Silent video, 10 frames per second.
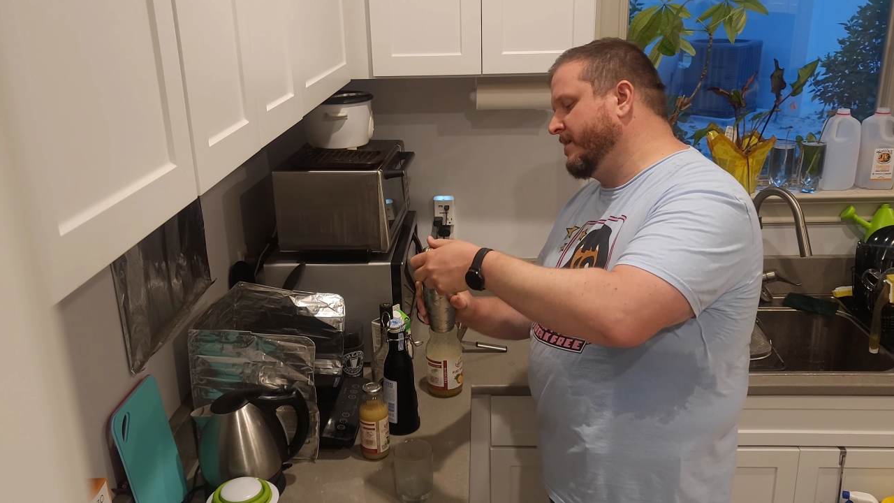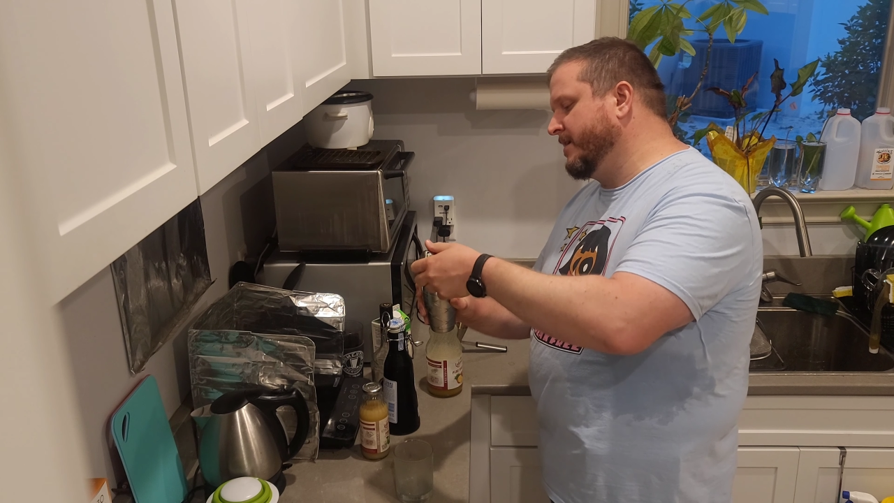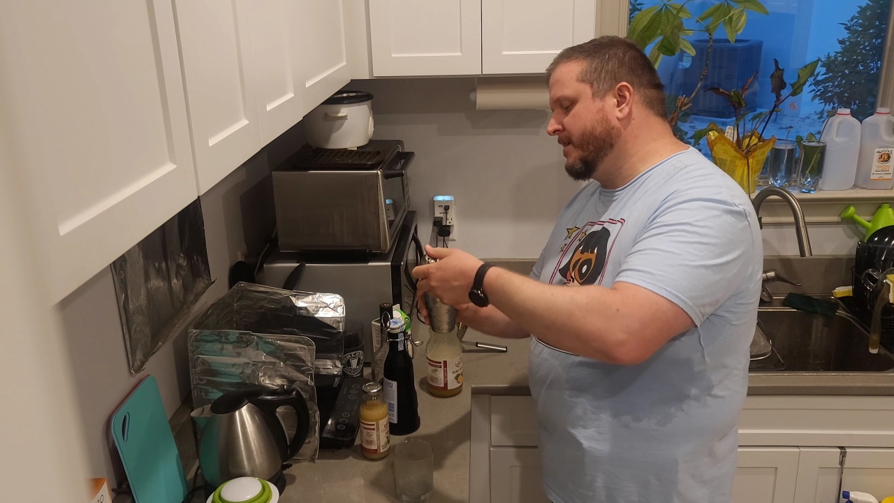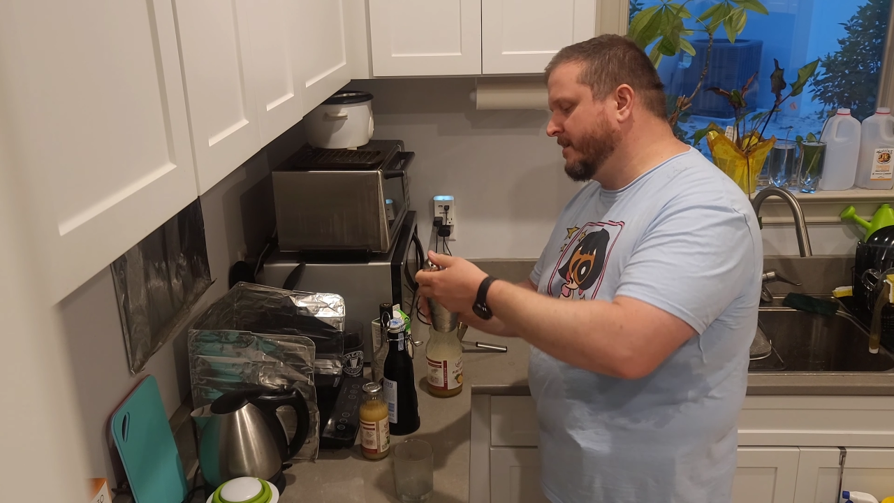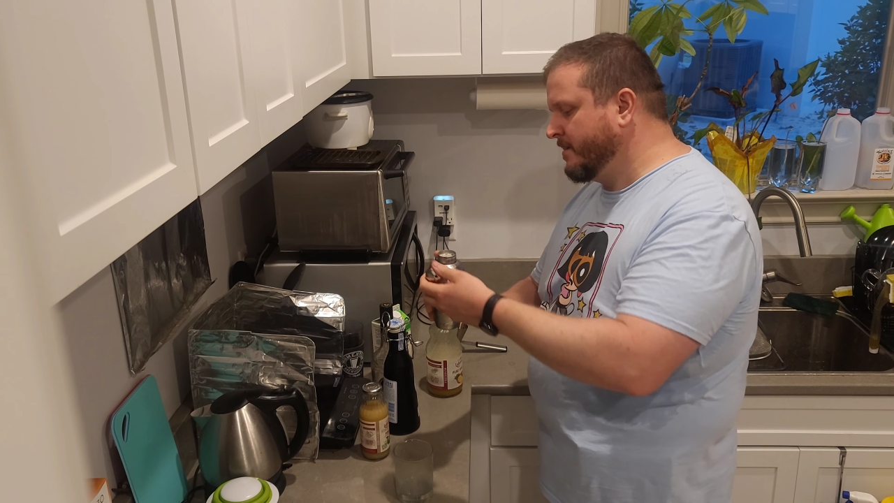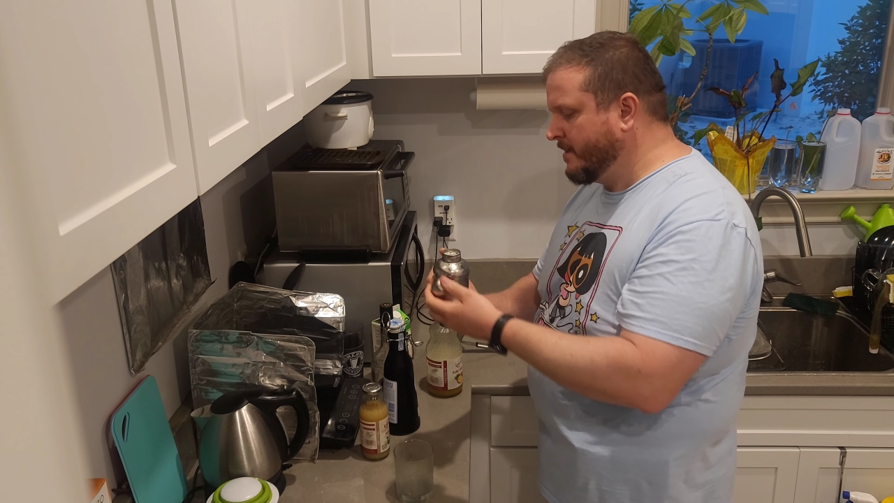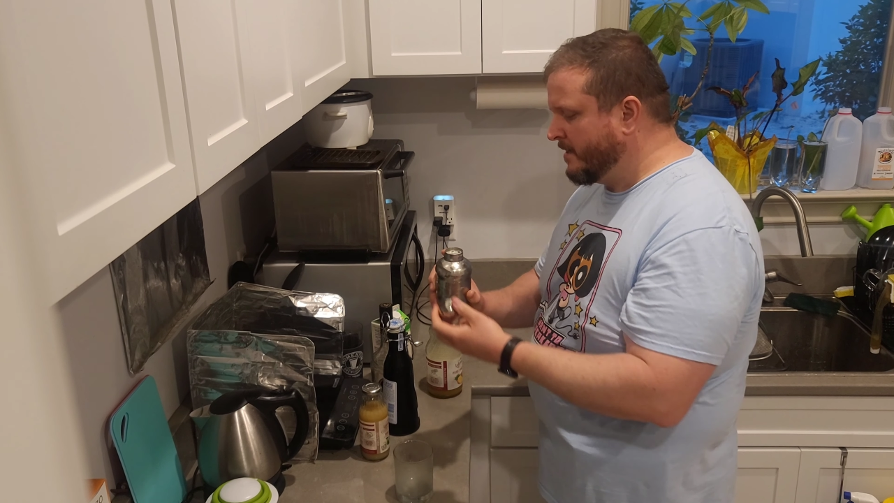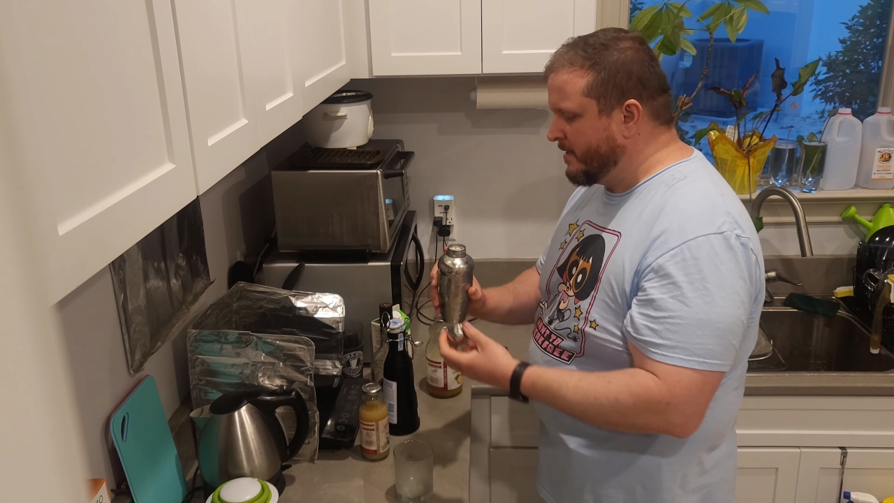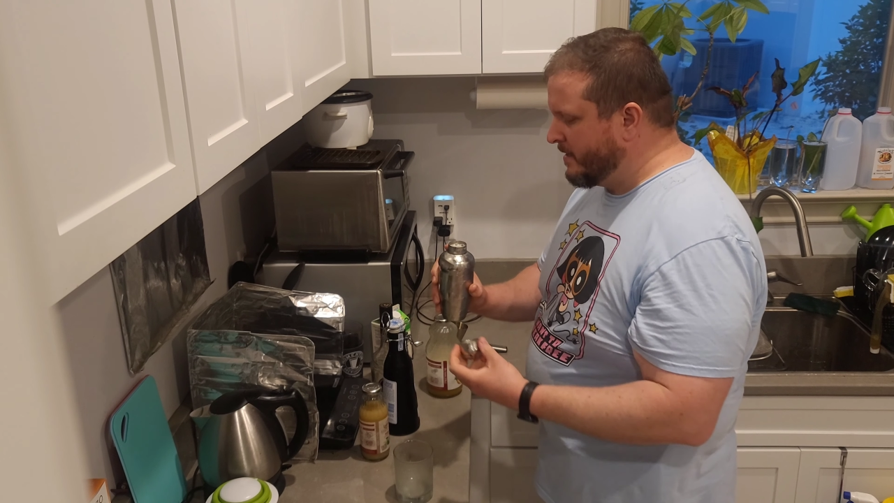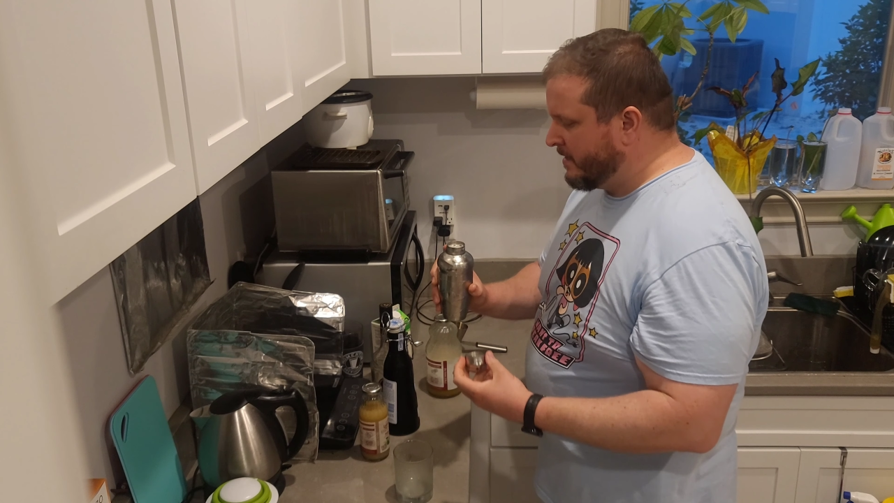the
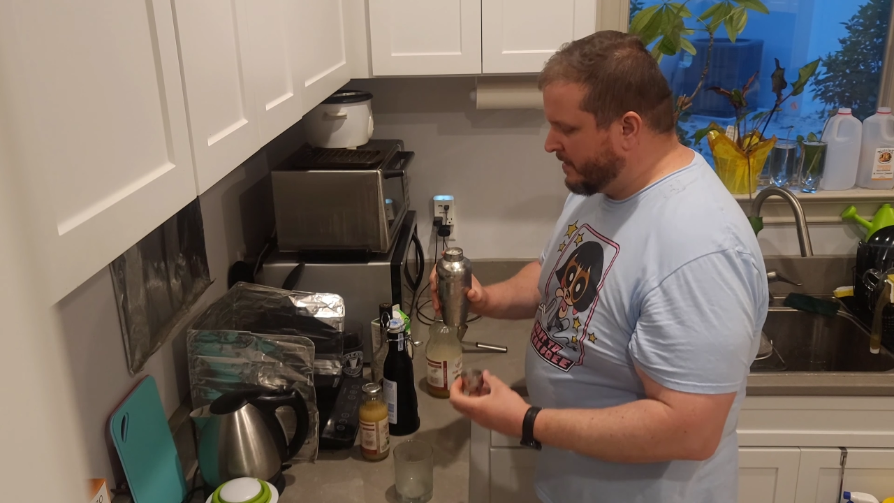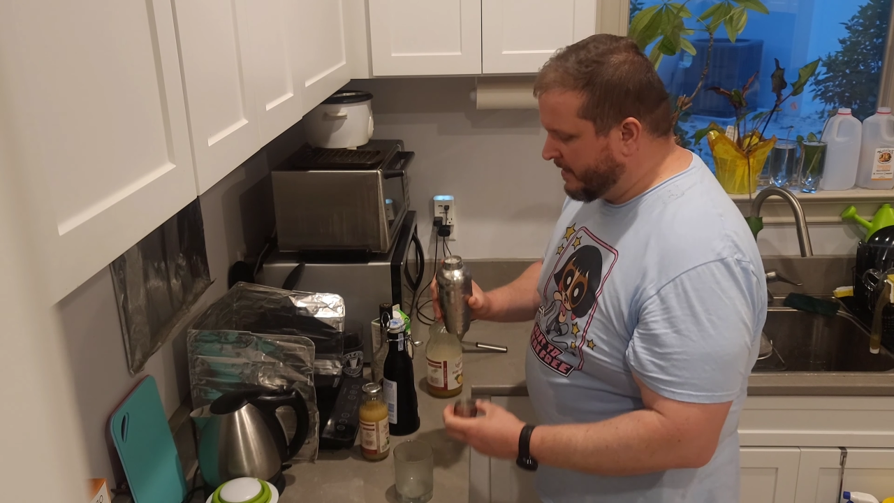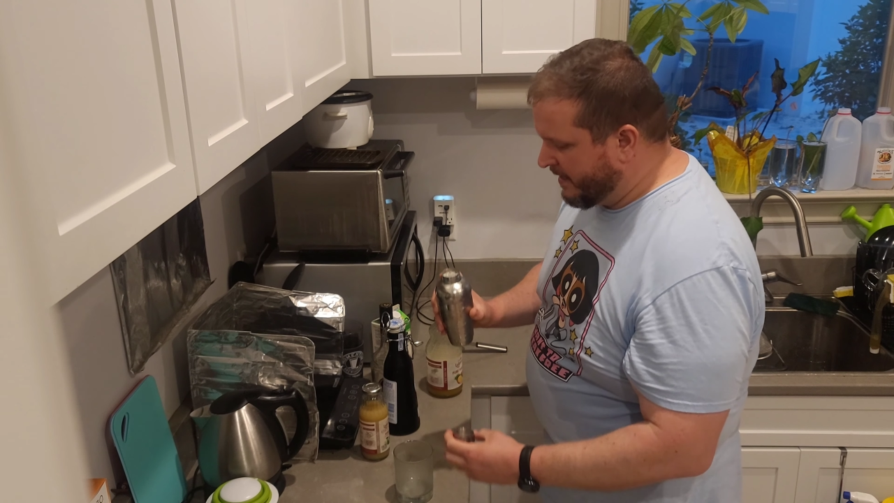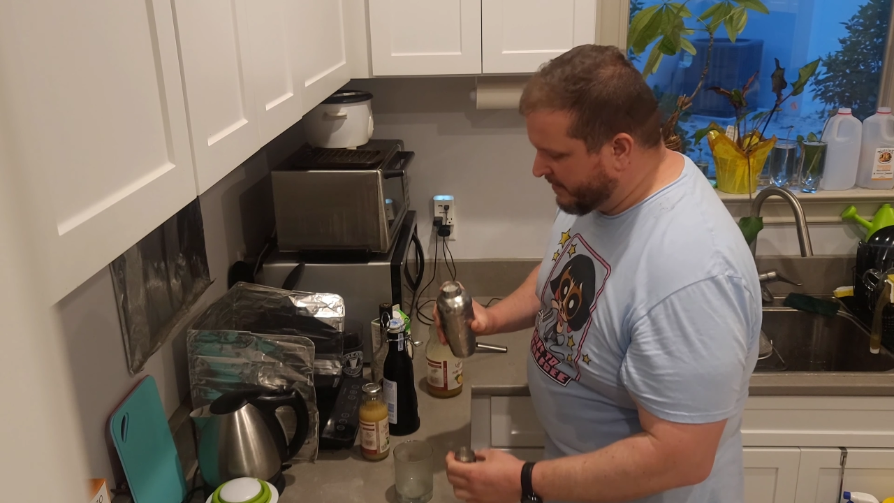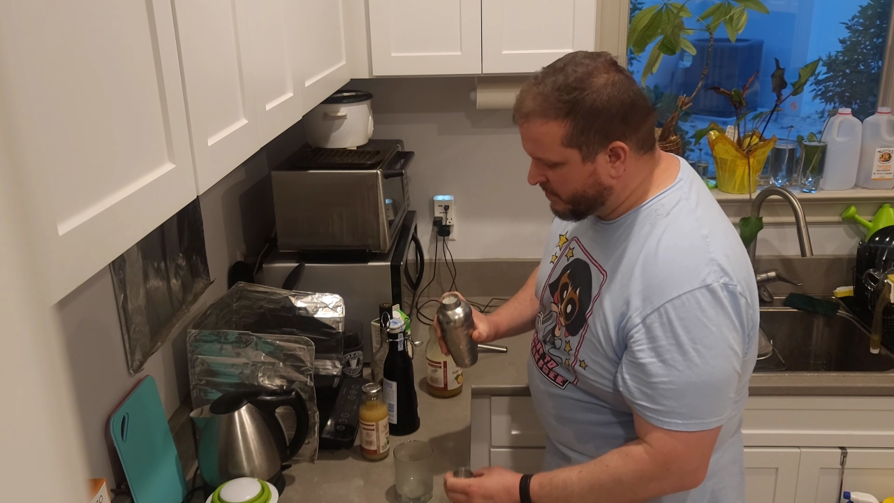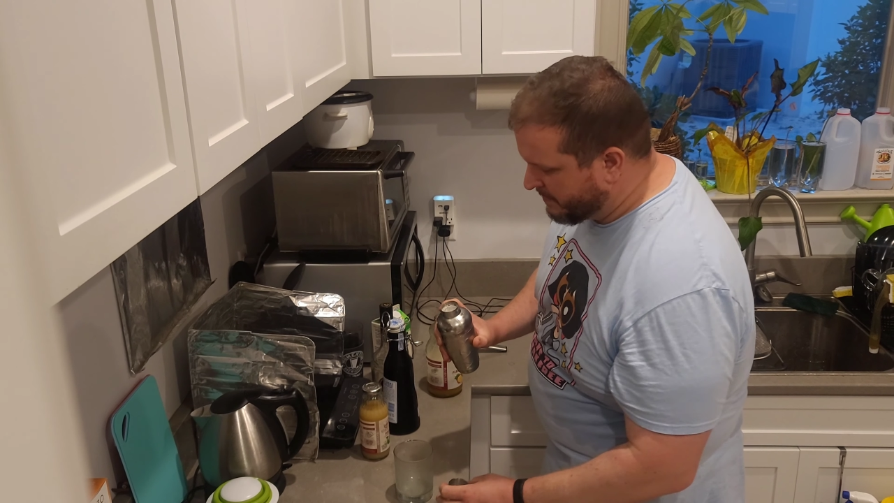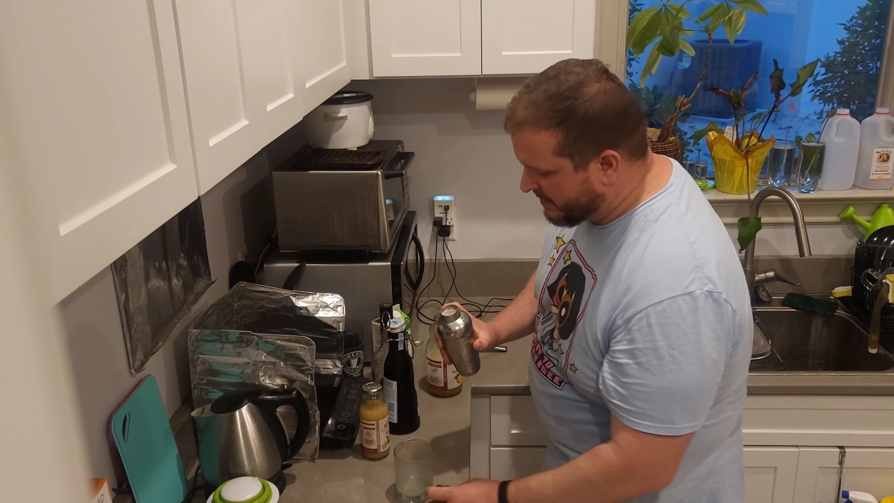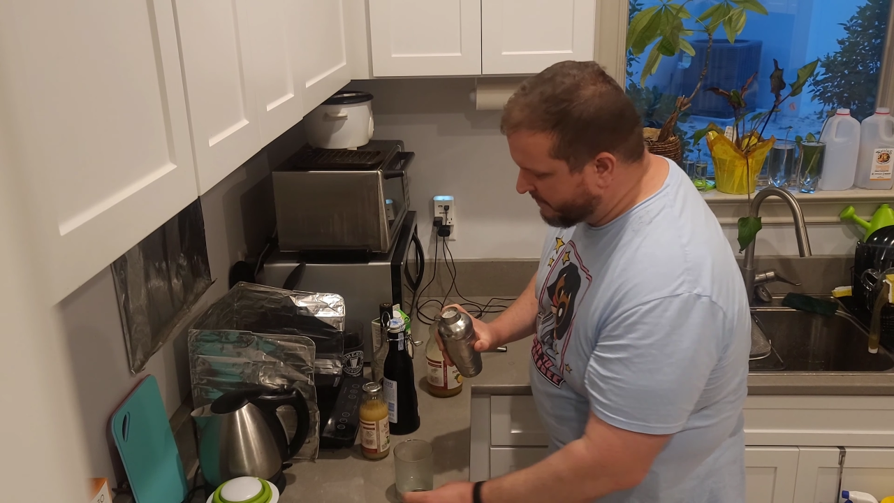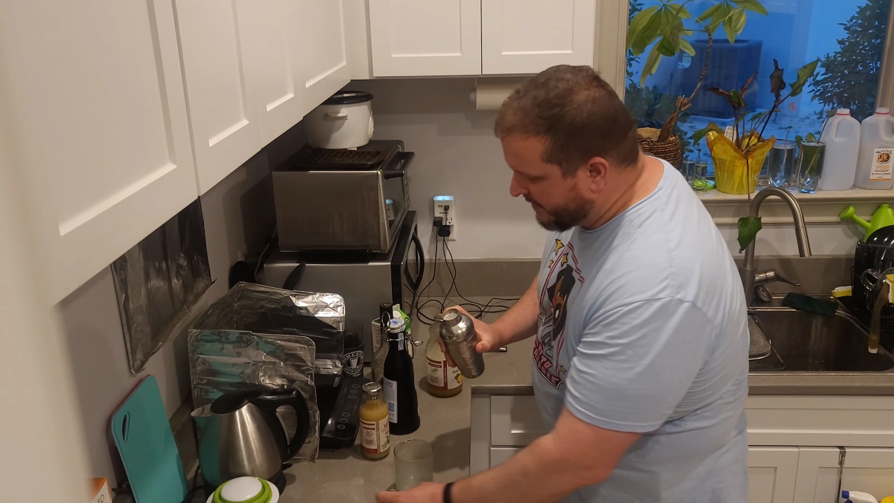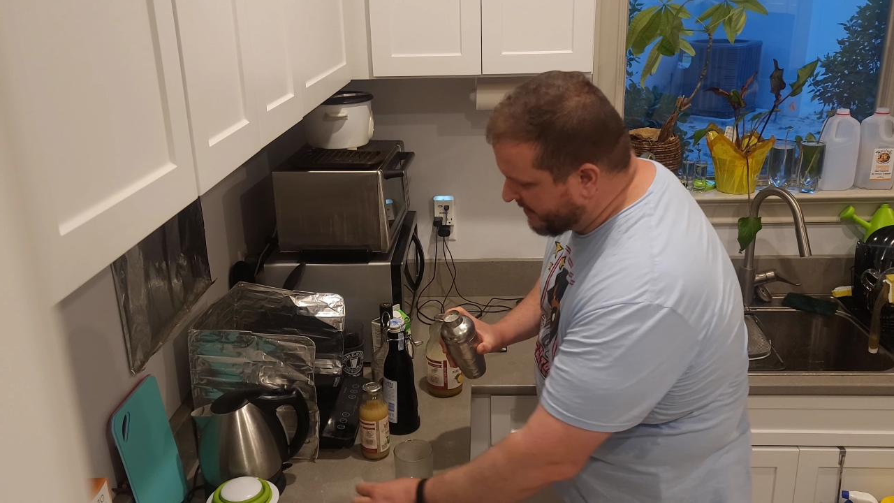any extra bits of